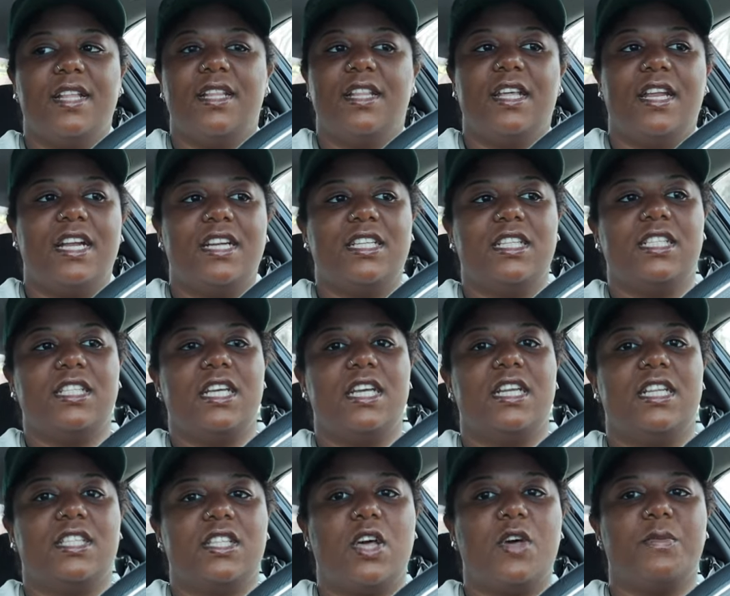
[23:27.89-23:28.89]
that I just
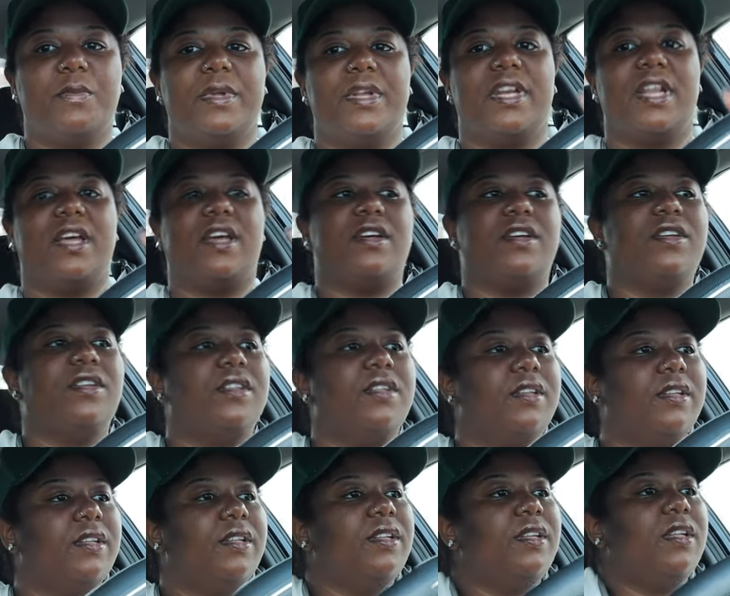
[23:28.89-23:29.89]
seen is open now
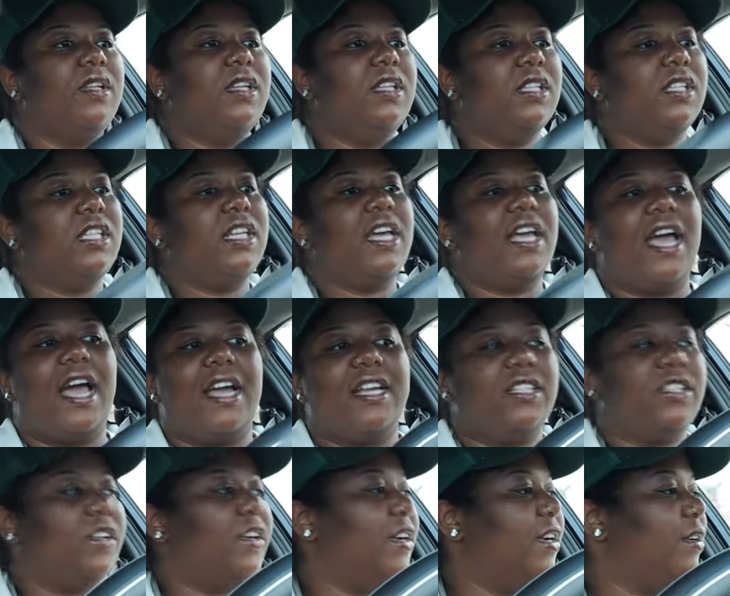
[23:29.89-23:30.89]
to get
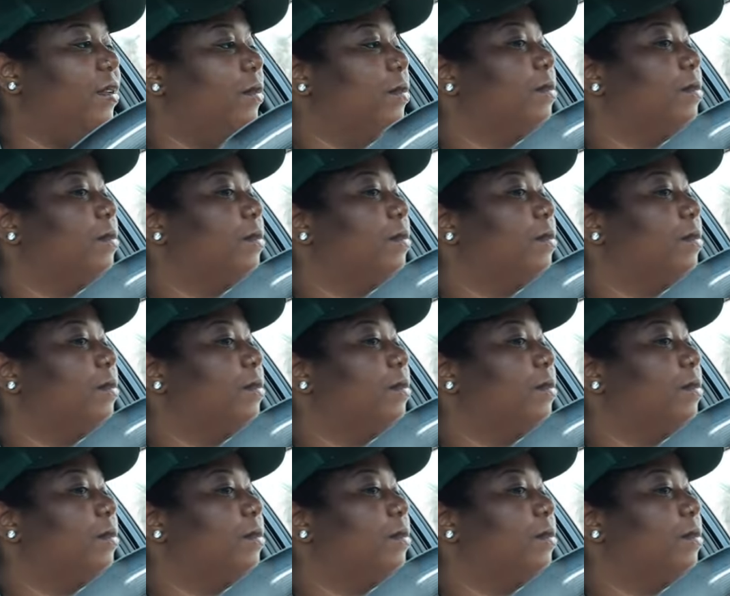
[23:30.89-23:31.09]
ice cream.